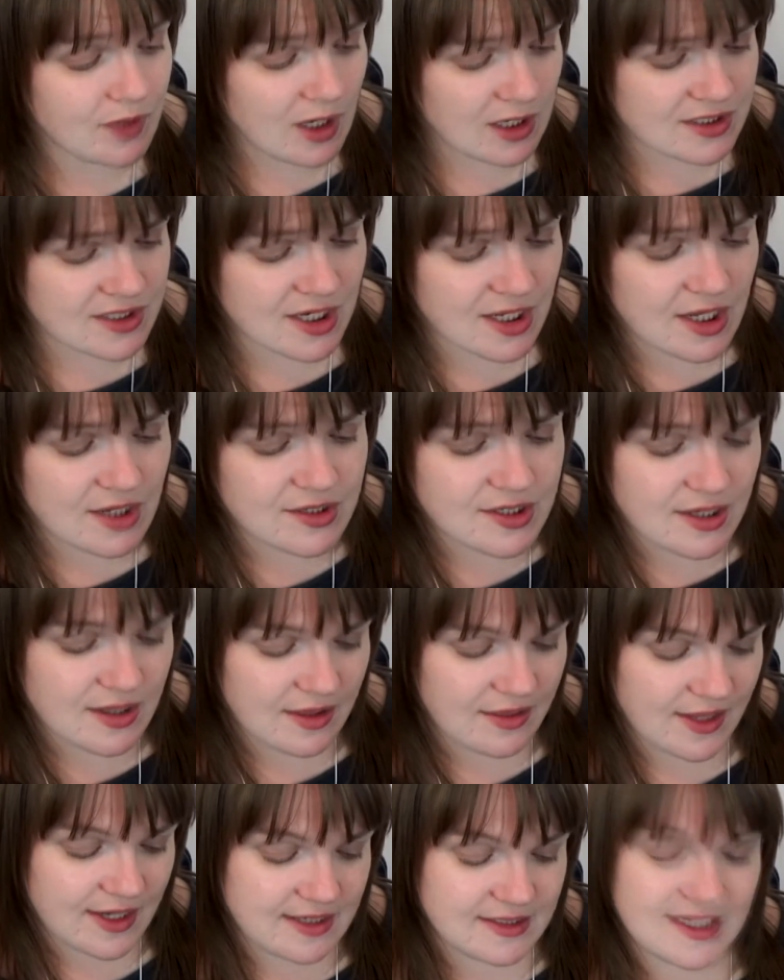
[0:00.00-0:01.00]
So those are
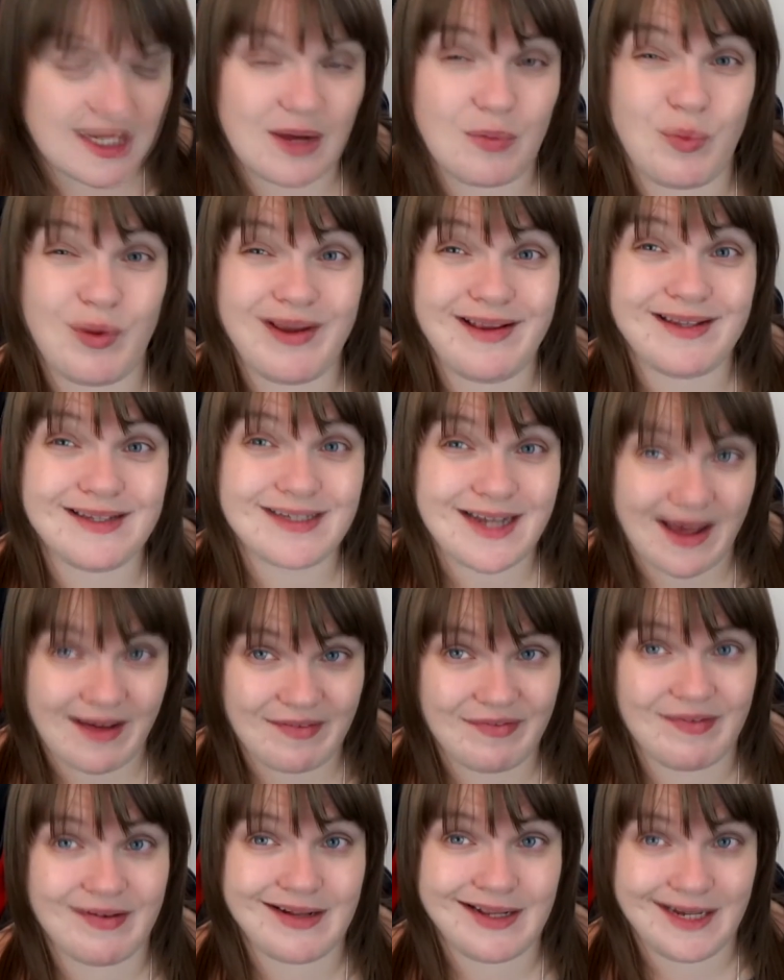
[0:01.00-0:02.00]
the things that we
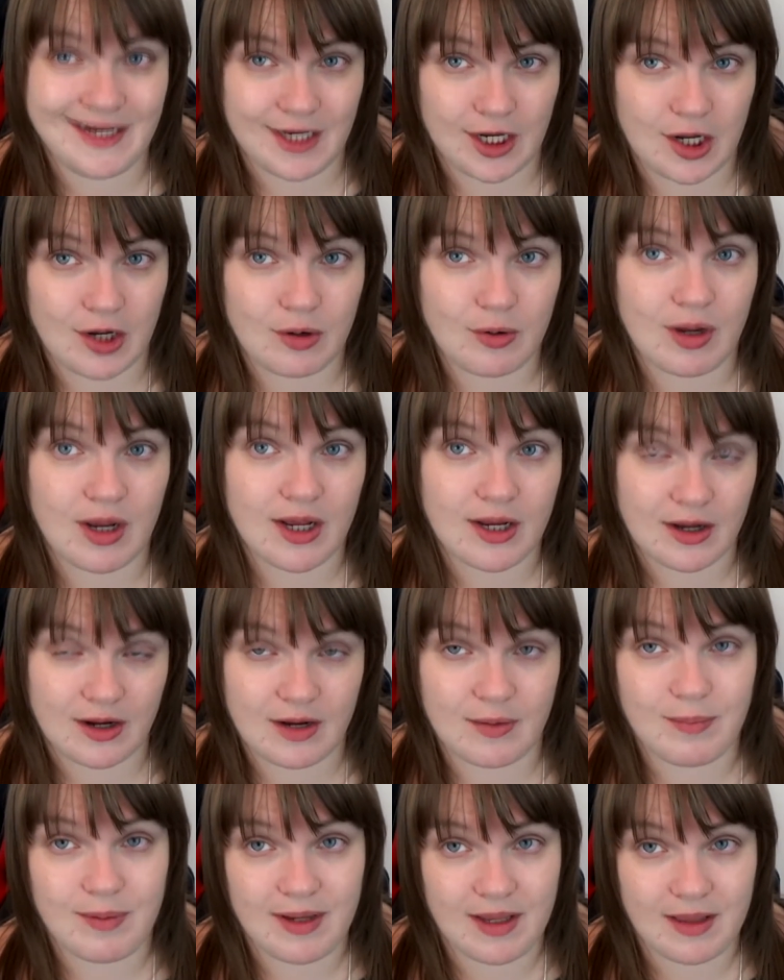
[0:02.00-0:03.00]
definitely know are
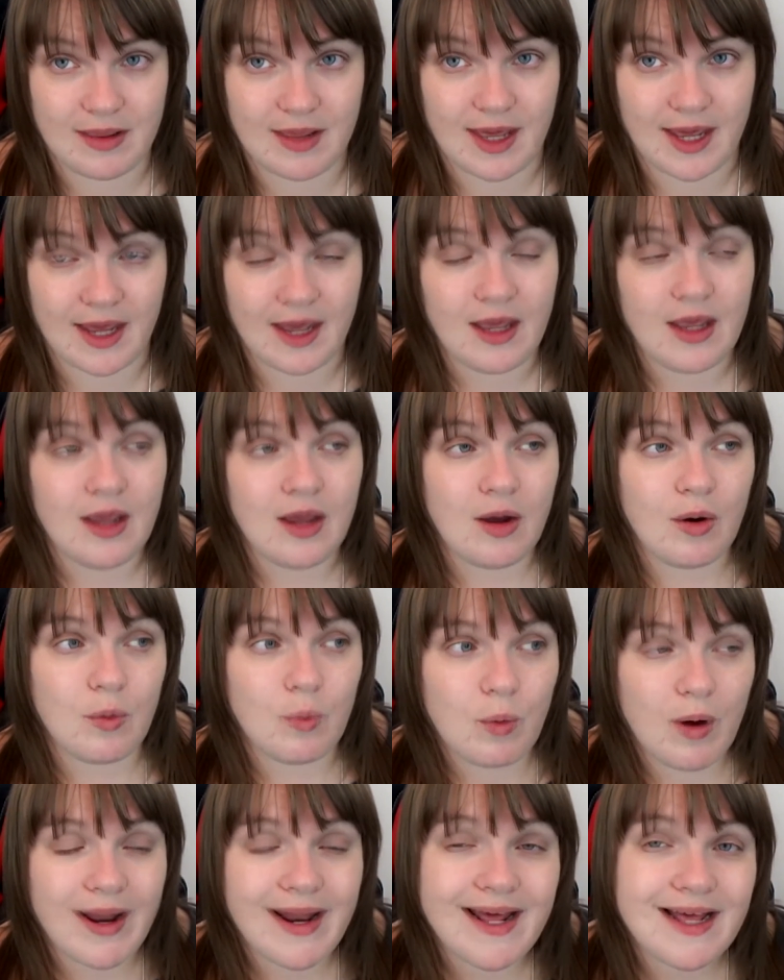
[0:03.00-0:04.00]
going to be there.
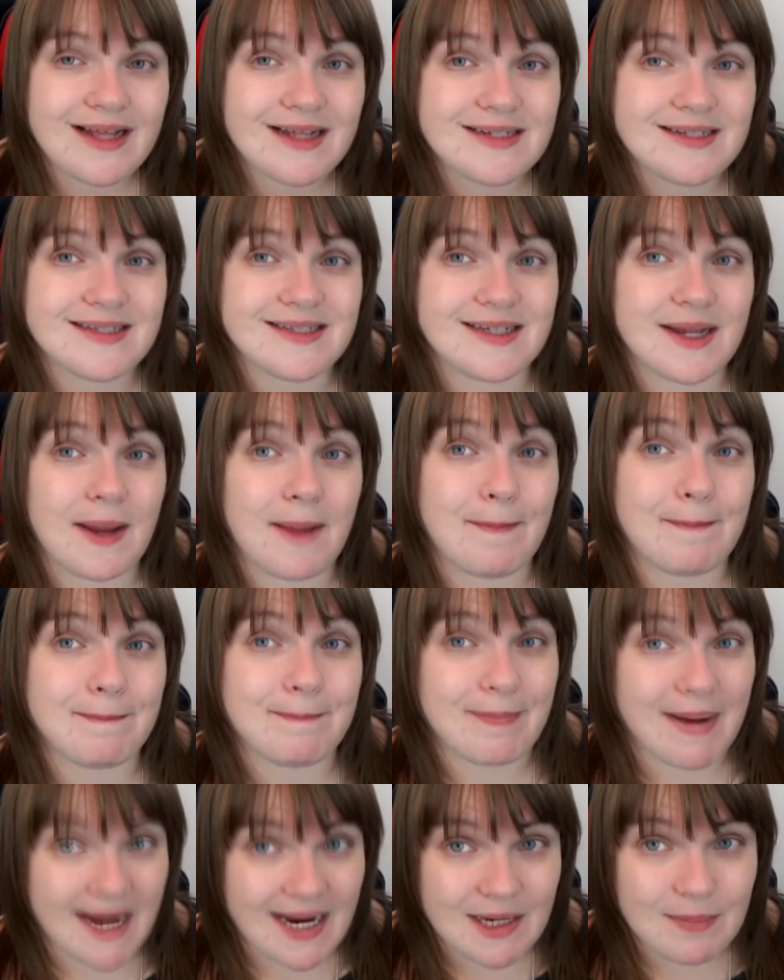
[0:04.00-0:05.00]
What else
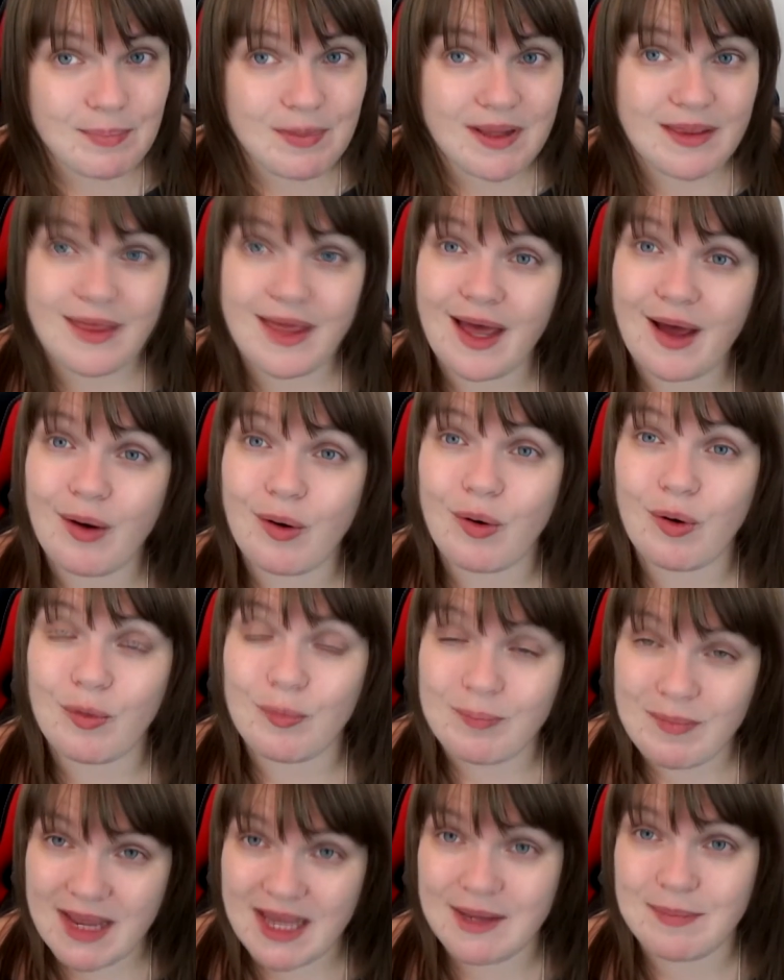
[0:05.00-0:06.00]
might be there or
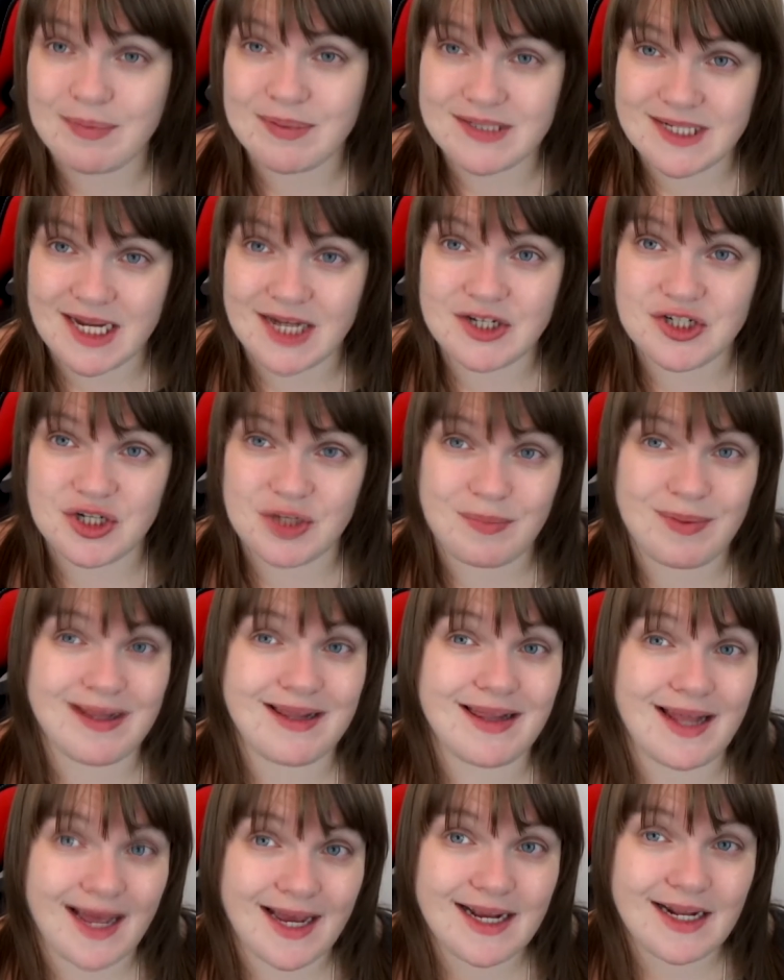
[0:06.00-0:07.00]
may potentially be
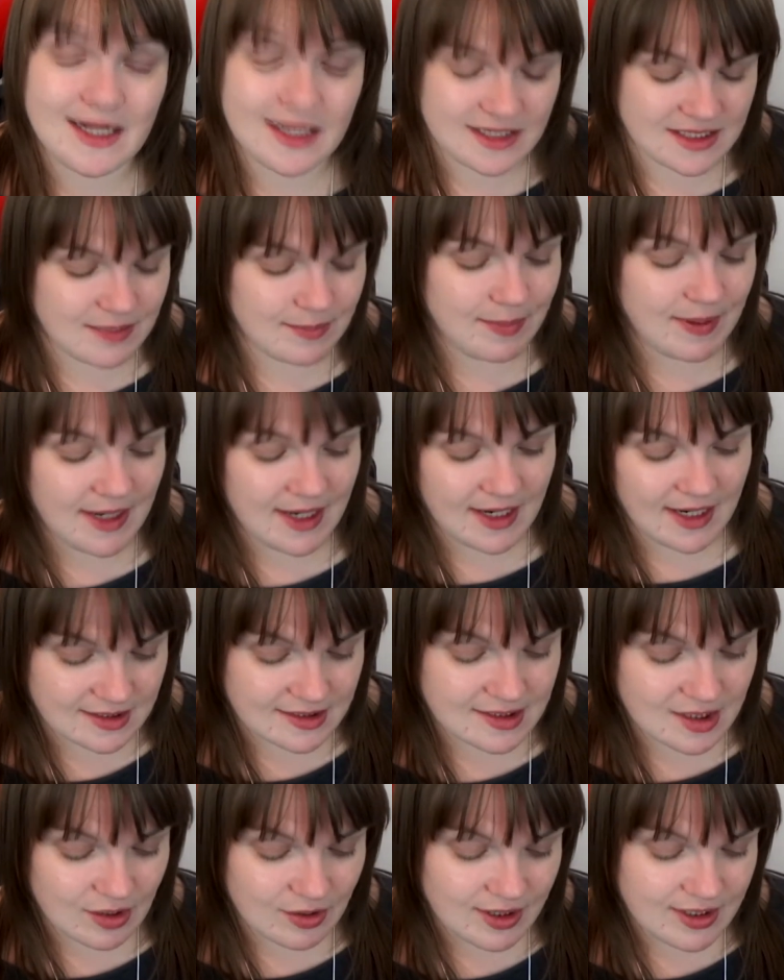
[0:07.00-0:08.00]
likely to be at
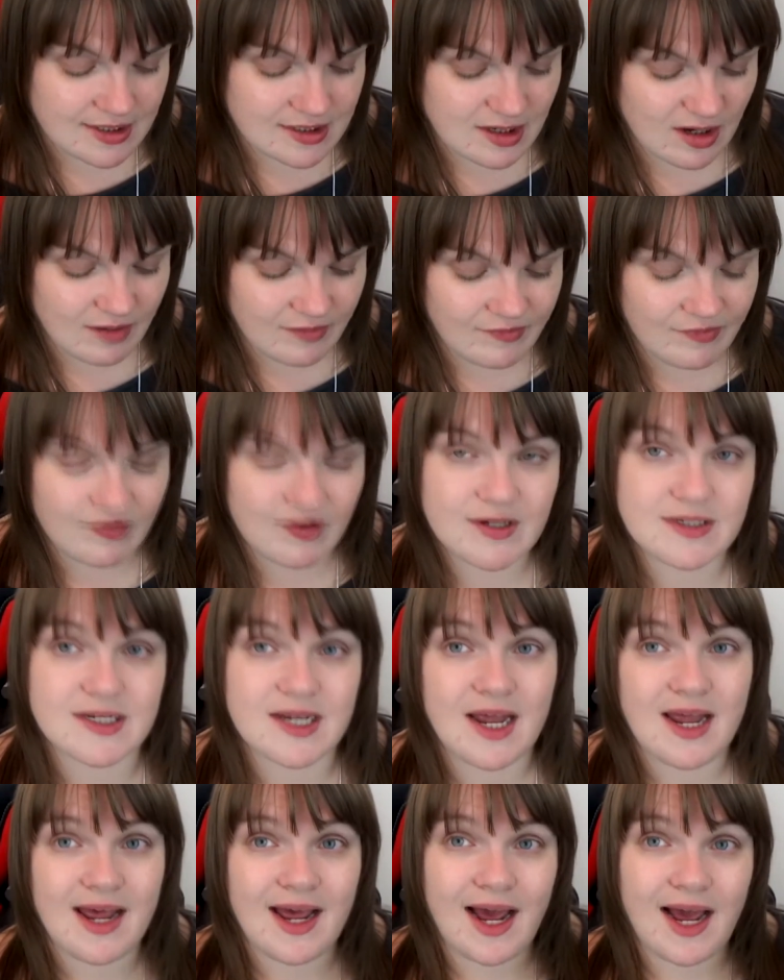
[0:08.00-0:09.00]
Sony's conference?
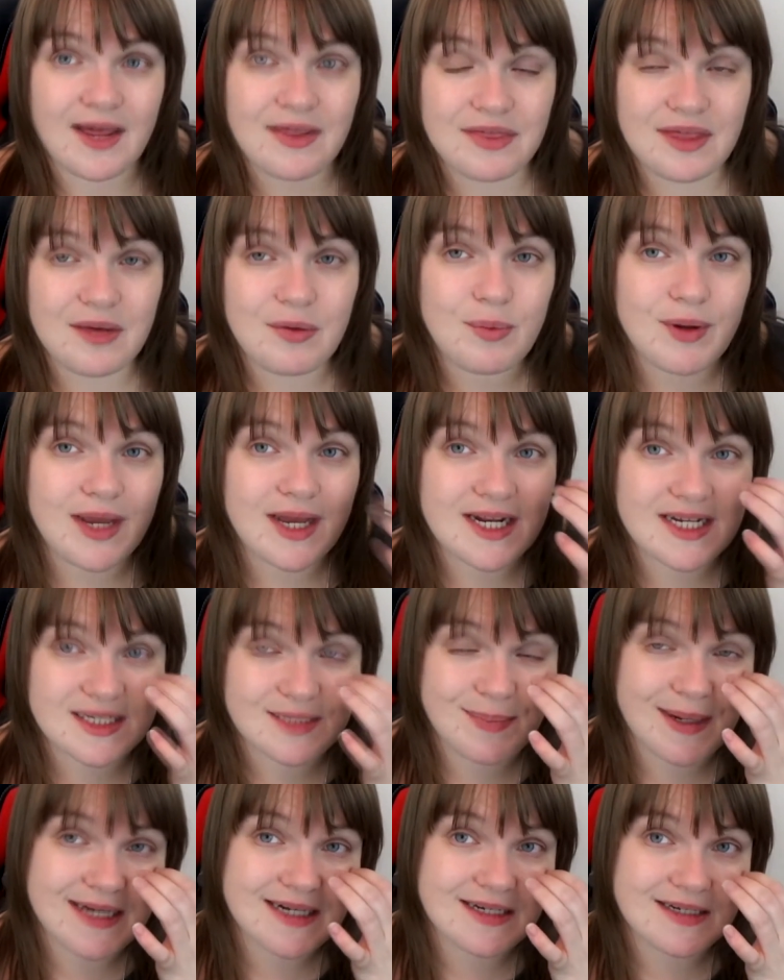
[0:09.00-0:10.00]
I think we can
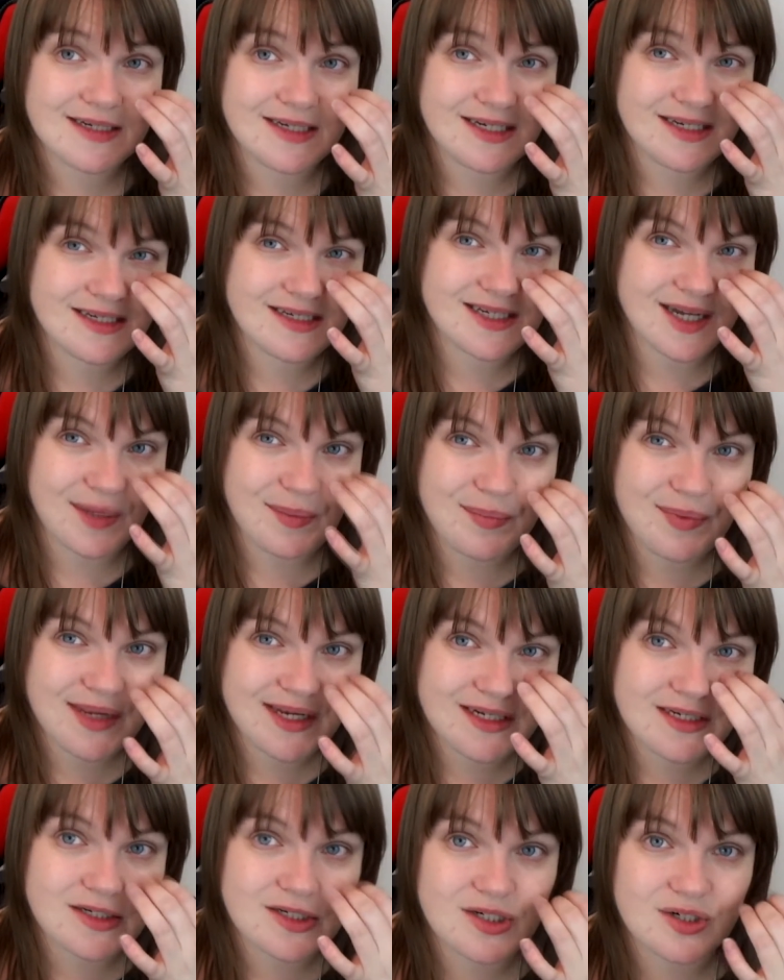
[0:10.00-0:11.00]
expect to see
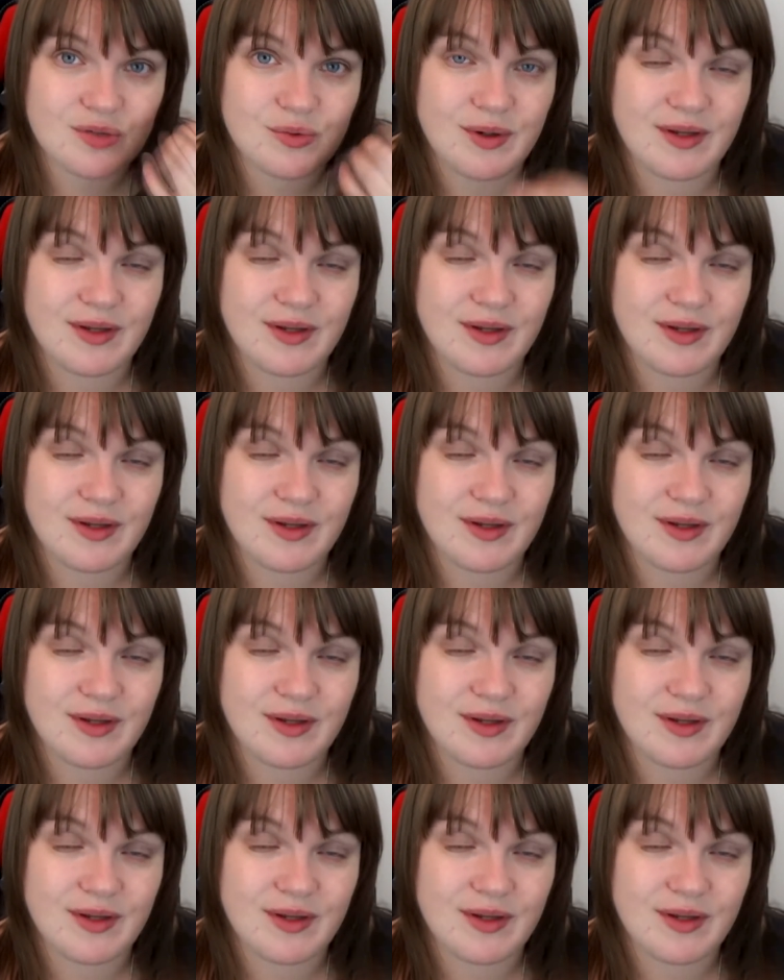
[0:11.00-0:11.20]
something to do